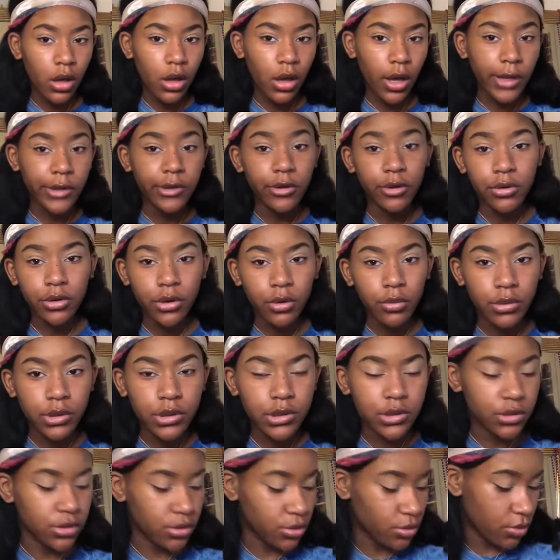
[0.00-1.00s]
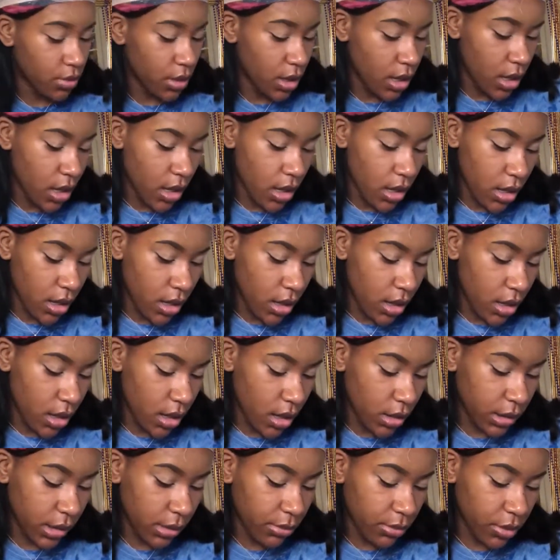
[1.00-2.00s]
I don't know what to do.
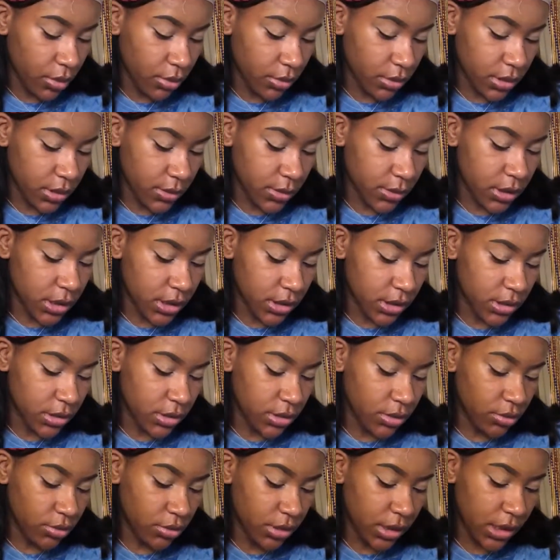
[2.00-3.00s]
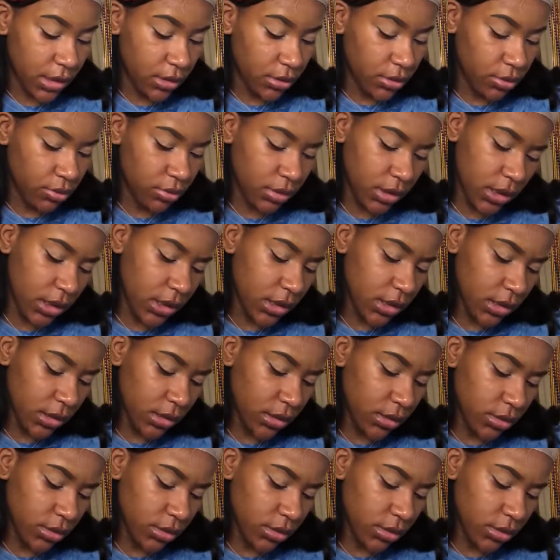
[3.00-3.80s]
I think I'm going to this dookie